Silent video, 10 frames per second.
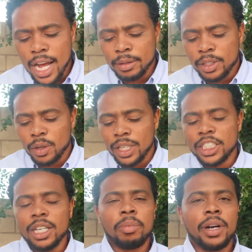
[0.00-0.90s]
So
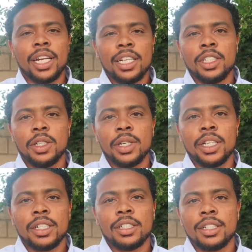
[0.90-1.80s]
let's jump right into
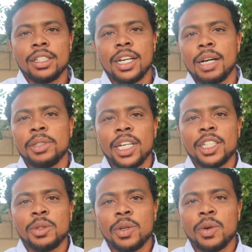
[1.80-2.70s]
it. I'm
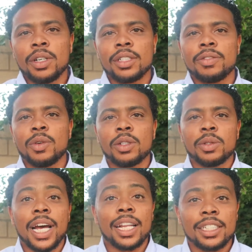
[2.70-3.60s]
Joshua Cornist, of course,
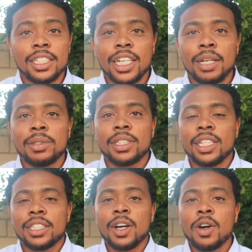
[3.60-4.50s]
with Allison James
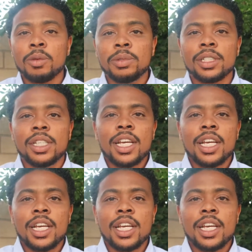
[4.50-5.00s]
Estates and Homes,